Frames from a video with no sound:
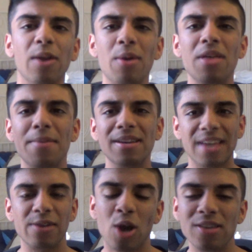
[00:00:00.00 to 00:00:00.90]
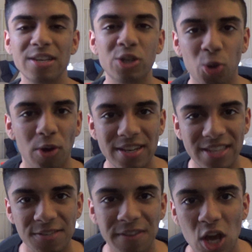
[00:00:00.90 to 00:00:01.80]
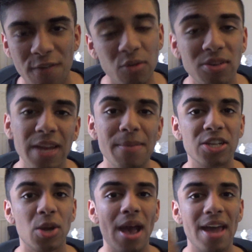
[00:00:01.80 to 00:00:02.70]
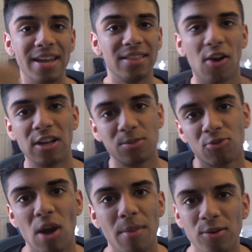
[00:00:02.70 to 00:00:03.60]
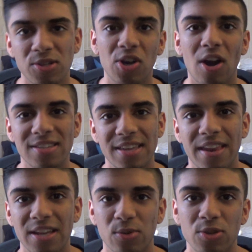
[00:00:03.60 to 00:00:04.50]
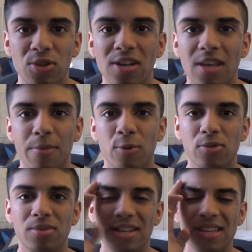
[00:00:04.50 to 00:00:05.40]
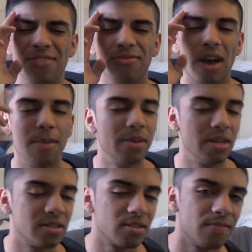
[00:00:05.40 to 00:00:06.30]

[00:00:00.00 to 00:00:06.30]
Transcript: Anyway, with that being said, if you guys enjoyed this video, if you did, make sure go ahead and hit the like, subscribe. I'll see you guys in the next one. You guys have an awesome, stay safe, and peace.